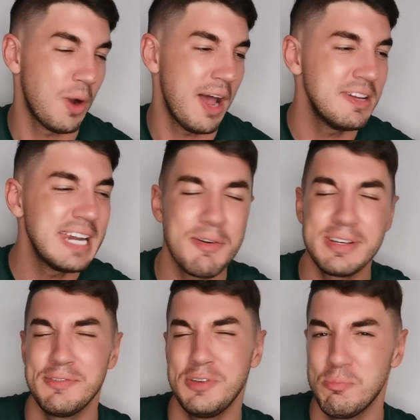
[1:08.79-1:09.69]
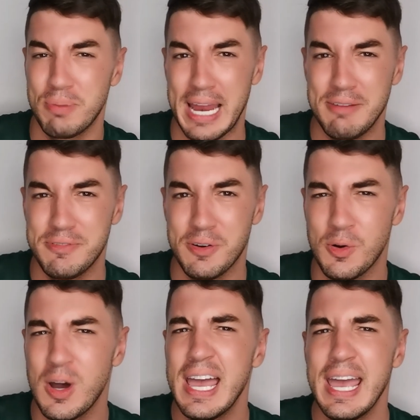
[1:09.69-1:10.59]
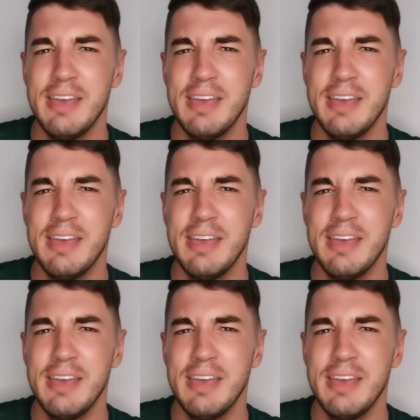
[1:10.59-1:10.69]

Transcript: whatever narrative you plan for,